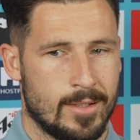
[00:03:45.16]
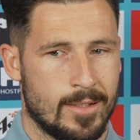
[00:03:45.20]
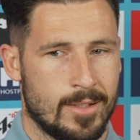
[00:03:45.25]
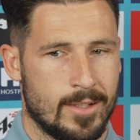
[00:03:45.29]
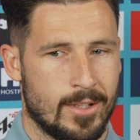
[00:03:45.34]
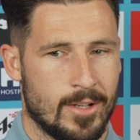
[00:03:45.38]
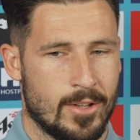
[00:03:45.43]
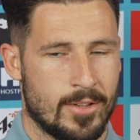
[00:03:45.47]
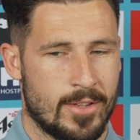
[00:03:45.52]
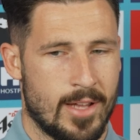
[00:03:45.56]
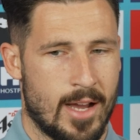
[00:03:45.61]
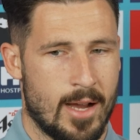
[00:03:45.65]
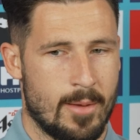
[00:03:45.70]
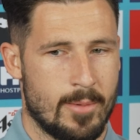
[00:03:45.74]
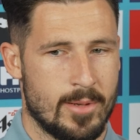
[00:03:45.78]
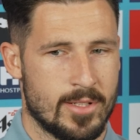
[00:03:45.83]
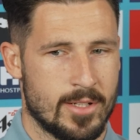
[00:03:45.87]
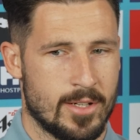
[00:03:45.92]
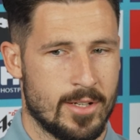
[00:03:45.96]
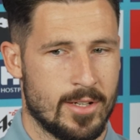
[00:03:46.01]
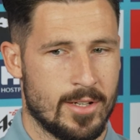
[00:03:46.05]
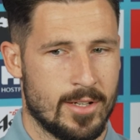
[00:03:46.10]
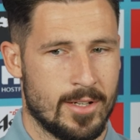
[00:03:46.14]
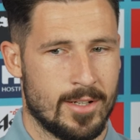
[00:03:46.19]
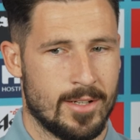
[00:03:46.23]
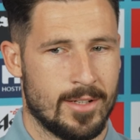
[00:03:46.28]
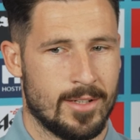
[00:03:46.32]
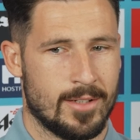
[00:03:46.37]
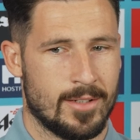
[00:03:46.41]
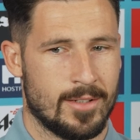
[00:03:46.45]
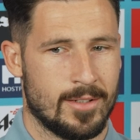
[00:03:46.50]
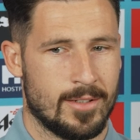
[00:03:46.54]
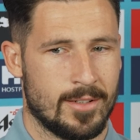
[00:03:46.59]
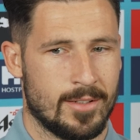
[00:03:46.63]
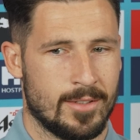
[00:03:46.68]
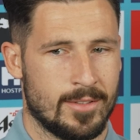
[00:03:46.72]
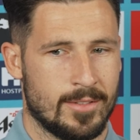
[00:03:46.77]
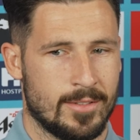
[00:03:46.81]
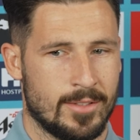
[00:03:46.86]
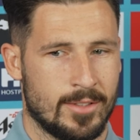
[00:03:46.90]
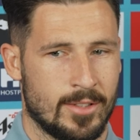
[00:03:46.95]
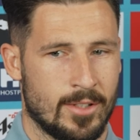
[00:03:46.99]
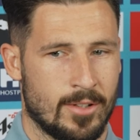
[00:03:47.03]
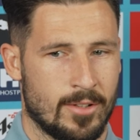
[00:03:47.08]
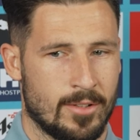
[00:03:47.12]
derbies are,
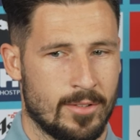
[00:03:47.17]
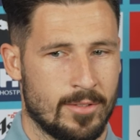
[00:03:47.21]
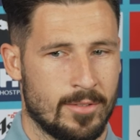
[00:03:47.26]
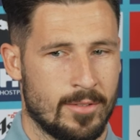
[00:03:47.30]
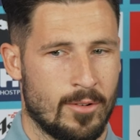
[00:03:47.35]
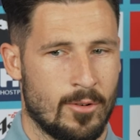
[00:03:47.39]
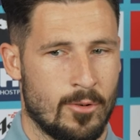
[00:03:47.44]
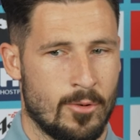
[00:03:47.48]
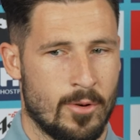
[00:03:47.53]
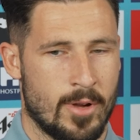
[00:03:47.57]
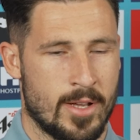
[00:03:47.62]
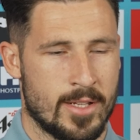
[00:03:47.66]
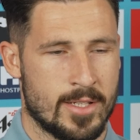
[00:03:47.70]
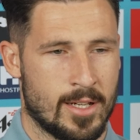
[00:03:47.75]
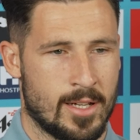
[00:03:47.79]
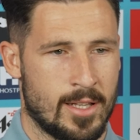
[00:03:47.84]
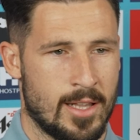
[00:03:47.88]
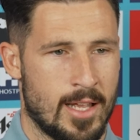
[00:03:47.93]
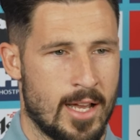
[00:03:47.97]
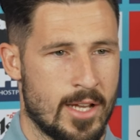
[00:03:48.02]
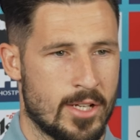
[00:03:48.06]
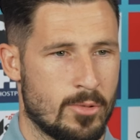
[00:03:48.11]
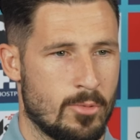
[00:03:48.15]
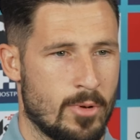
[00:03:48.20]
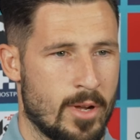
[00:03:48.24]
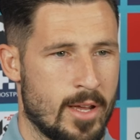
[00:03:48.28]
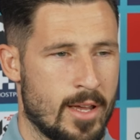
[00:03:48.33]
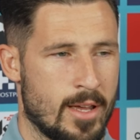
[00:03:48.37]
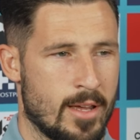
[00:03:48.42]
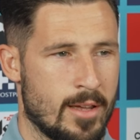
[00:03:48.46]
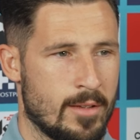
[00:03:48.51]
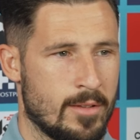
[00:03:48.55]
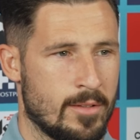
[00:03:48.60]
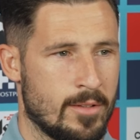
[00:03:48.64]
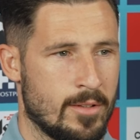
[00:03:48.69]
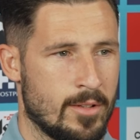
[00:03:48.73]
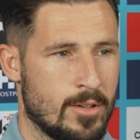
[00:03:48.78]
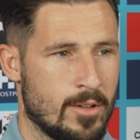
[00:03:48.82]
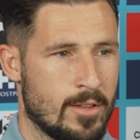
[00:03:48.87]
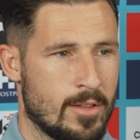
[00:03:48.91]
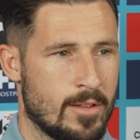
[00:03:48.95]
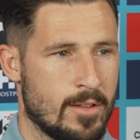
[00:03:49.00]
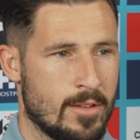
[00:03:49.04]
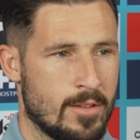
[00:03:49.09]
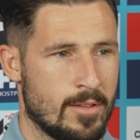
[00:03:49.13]
always a clash where,
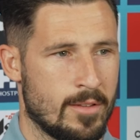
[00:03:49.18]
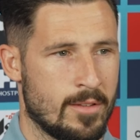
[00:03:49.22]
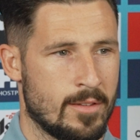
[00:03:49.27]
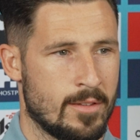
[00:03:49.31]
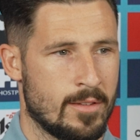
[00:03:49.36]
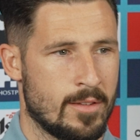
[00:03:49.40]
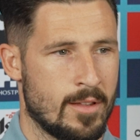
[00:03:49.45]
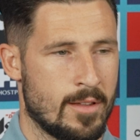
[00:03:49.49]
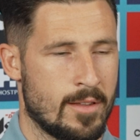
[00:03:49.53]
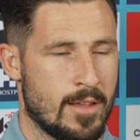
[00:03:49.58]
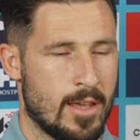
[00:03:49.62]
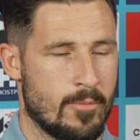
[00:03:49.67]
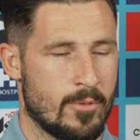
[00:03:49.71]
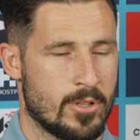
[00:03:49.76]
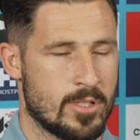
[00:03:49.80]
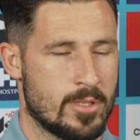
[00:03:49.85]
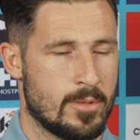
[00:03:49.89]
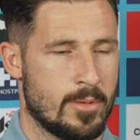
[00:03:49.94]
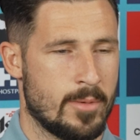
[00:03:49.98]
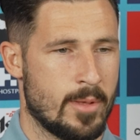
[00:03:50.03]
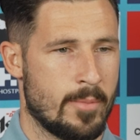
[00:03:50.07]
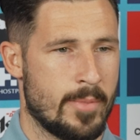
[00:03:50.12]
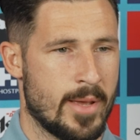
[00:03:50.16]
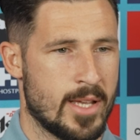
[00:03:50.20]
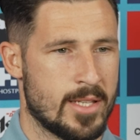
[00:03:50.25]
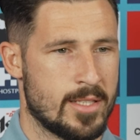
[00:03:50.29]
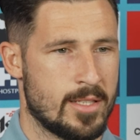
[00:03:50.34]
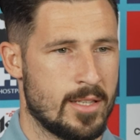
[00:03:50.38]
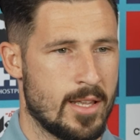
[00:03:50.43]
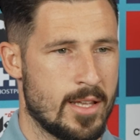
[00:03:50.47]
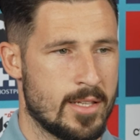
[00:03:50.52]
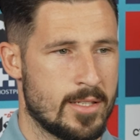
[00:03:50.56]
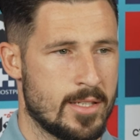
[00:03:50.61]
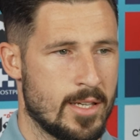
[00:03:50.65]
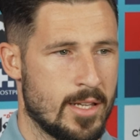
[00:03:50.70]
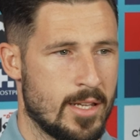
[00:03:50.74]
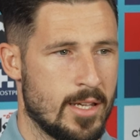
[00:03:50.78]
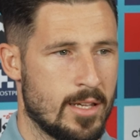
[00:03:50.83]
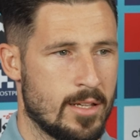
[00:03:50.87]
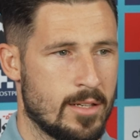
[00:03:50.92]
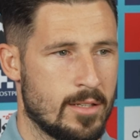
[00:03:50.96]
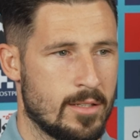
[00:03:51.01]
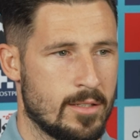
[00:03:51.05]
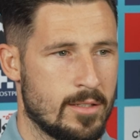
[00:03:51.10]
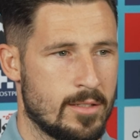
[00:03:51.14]
the team wants to be the best in their city.
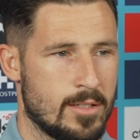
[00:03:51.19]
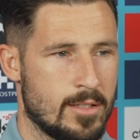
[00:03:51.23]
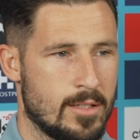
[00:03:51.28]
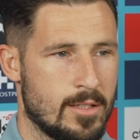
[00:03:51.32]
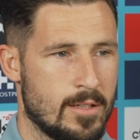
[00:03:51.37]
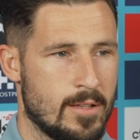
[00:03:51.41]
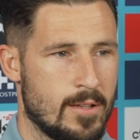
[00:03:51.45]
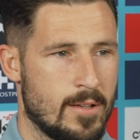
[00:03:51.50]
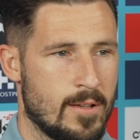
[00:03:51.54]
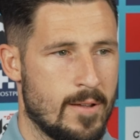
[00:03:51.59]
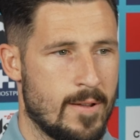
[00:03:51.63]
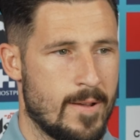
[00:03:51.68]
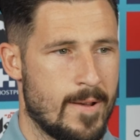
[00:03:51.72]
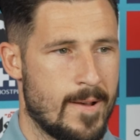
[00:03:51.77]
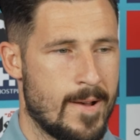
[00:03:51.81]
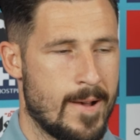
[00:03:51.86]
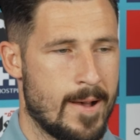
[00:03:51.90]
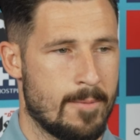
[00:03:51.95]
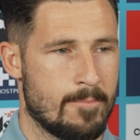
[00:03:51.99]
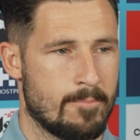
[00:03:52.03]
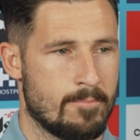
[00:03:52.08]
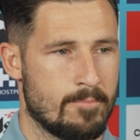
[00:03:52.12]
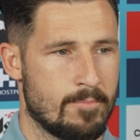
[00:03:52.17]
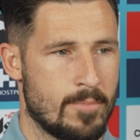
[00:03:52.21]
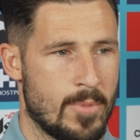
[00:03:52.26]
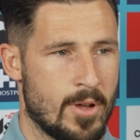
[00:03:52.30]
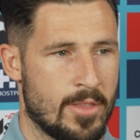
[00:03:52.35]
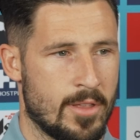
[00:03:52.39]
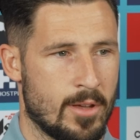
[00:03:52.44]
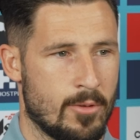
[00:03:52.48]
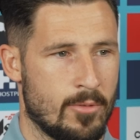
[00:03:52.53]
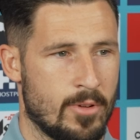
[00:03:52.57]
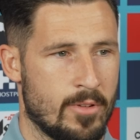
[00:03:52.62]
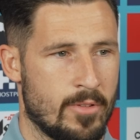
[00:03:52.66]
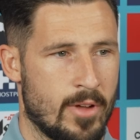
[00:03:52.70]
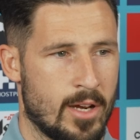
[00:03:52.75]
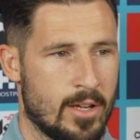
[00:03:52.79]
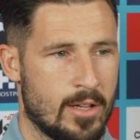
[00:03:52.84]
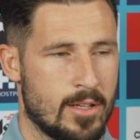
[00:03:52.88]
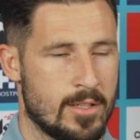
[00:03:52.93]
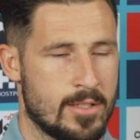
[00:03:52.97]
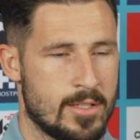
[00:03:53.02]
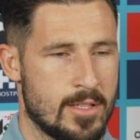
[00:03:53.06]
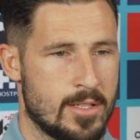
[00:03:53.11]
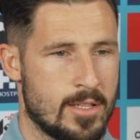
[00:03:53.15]
And I think we've had a
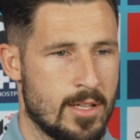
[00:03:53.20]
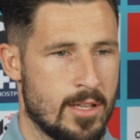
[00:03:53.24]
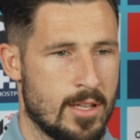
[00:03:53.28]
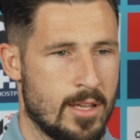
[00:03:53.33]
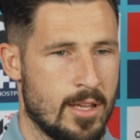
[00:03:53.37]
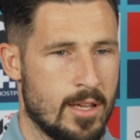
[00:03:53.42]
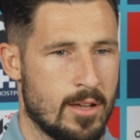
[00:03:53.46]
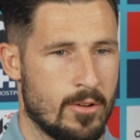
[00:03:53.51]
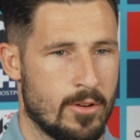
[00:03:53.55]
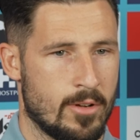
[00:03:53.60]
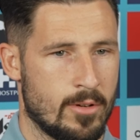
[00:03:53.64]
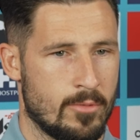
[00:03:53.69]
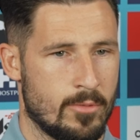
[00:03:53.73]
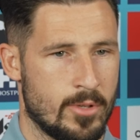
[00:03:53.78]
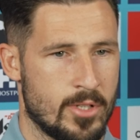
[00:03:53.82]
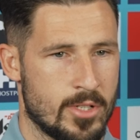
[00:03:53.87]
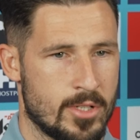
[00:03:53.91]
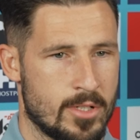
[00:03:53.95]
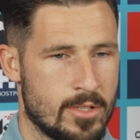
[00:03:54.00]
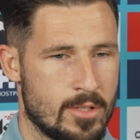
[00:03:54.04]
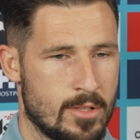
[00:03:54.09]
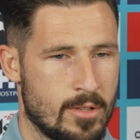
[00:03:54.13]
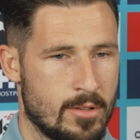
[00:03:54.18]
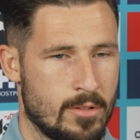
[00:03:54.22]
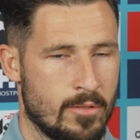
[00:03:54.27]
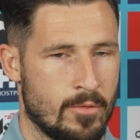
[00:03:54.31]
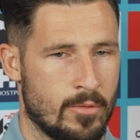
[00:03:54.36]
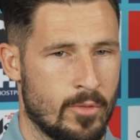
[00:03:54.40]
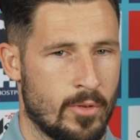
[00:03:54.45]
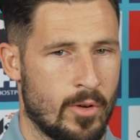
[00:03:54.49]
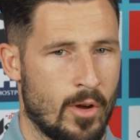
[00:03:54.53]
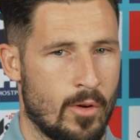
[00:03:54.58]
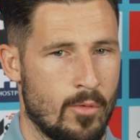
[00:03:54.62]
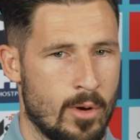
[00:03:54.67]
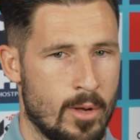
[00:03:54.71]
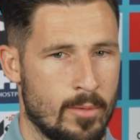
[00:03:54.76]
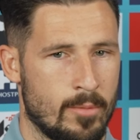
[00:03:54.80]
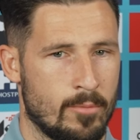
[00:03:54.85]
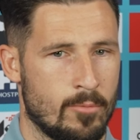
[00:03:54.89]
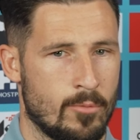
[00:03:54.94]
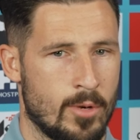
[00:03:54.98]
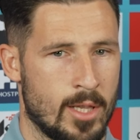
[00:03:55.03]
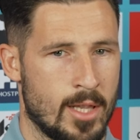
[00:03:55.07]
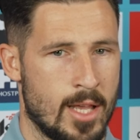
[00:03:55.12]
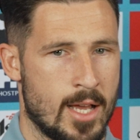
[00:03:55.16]
consistent year, and we've got
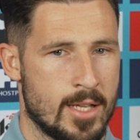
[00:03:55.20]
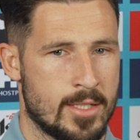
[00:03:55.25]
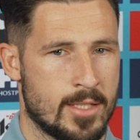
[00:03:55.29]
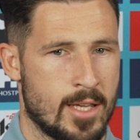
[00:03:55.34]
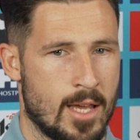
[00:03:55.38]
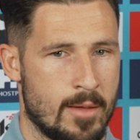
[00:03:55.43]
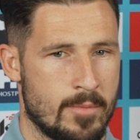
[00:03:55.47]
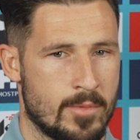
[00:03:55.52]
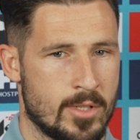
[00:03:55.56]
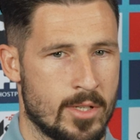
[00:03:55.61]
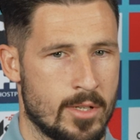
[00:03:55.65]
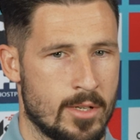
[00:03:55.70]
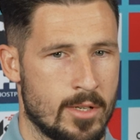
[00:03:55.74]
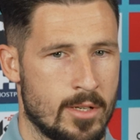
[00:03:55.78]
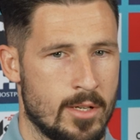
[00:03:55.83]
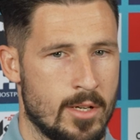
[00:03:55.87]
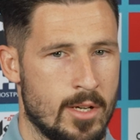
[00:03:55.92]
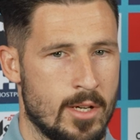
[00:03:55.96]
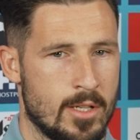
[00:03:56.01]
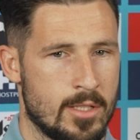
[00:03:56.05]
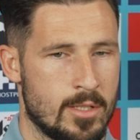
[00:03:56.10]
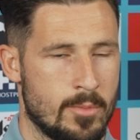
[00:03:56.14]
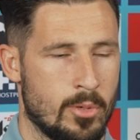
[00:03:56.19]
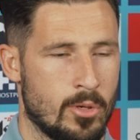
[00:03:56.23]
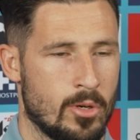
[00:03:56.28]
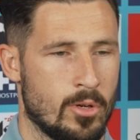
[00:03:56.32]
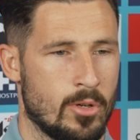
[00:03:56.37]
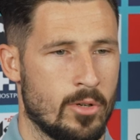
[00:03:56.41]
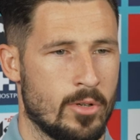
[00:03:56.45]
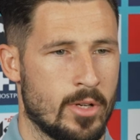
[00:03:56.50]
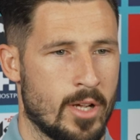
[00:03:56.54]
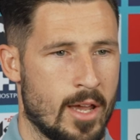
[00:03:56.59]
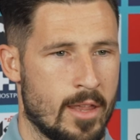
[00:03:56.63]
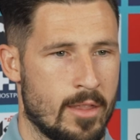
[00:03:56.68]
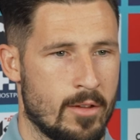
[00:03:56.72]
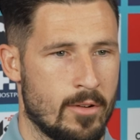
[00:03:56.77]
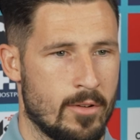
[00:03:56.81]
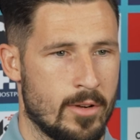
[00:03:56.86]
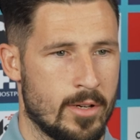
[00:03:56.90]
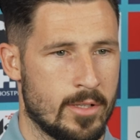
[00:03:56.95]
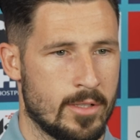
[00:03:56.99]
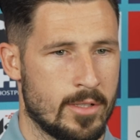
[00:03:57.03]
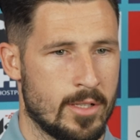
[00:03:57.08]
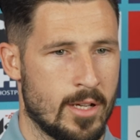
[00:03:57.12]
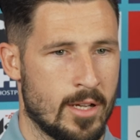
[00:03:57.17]
one last game to put it all together
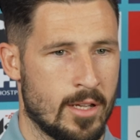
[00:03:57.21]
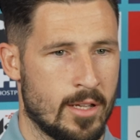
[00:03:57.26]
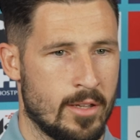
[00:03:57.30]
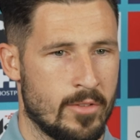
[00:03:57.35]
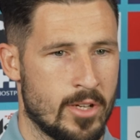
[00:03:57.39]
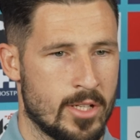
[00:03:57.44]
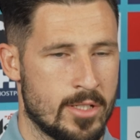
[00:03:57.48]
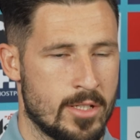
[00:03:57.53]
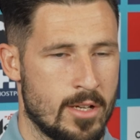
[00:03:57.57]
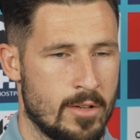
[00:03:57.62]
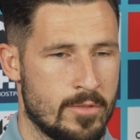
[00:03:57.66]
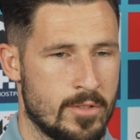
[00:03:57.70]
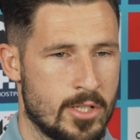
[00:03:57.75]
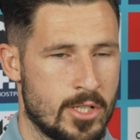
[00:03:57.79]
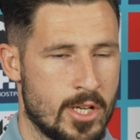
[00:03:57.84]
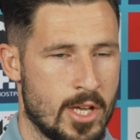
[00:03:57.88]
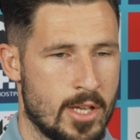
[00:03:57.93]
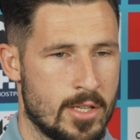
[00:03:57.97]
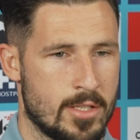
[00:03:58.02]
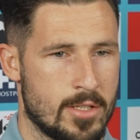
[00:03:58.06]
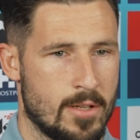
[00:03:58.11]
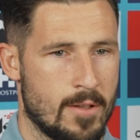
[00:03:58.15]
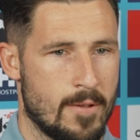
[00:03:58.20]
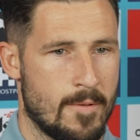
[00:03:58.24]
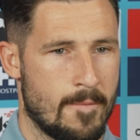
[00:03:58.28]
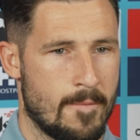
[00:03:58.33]
and give ourselves a chance.